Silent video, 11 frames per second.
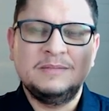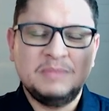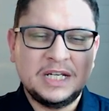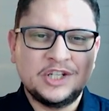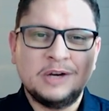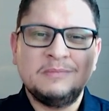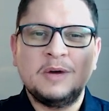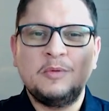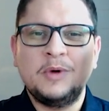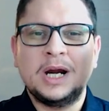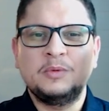Belgium,
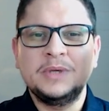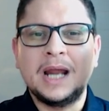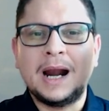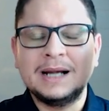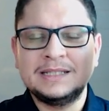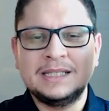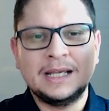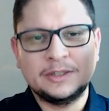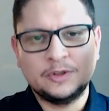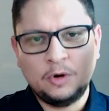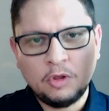where we are acting
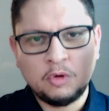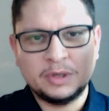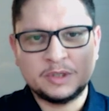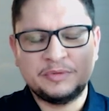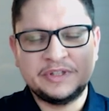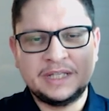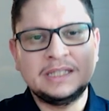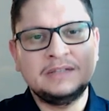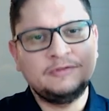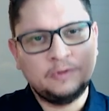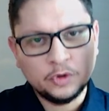as an authorized
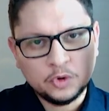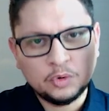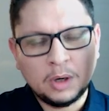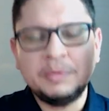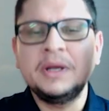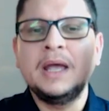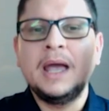representative for Europe